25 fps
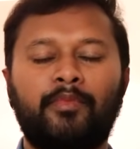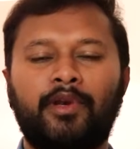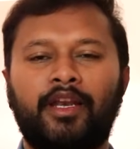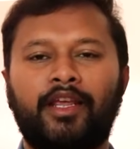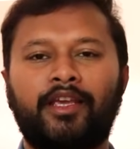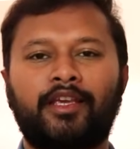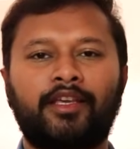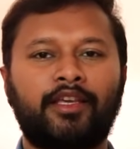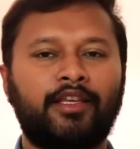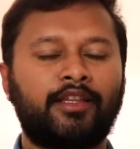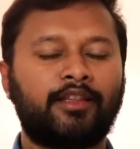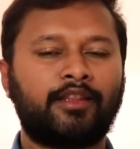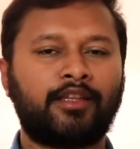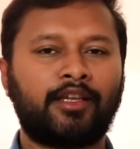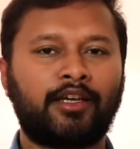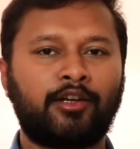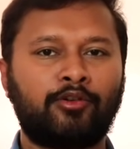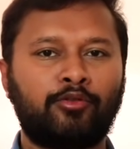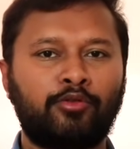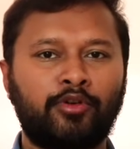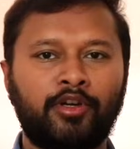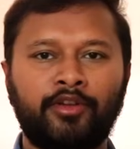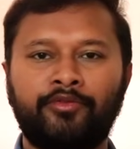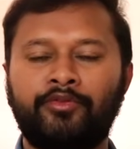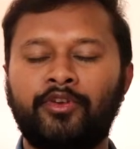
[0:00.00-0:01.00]
like in the
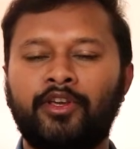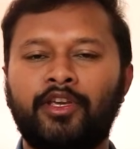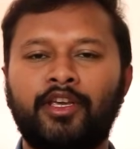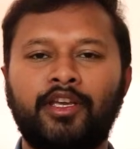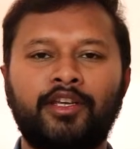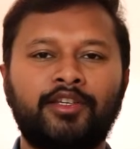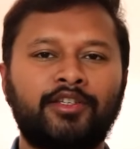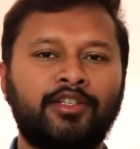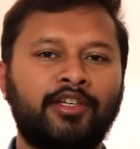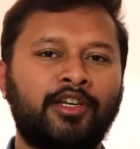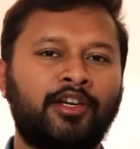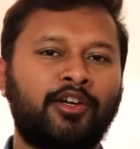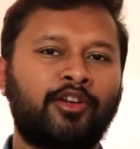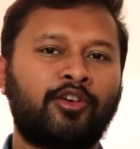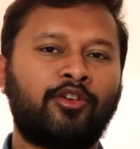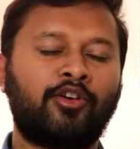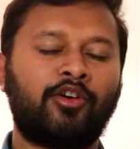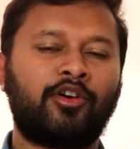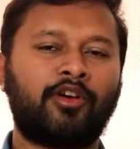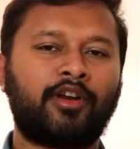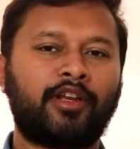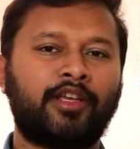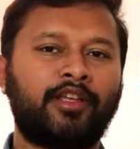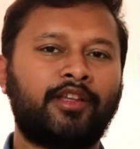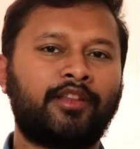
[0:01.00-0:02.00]
notification
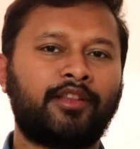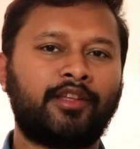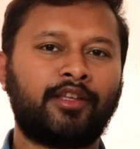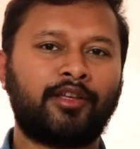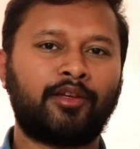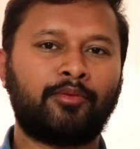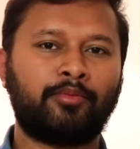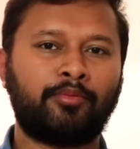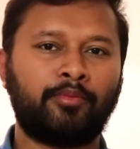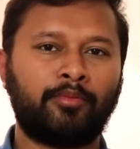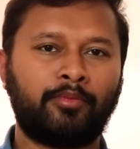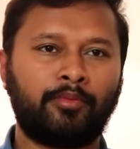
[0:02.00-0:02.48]
or in their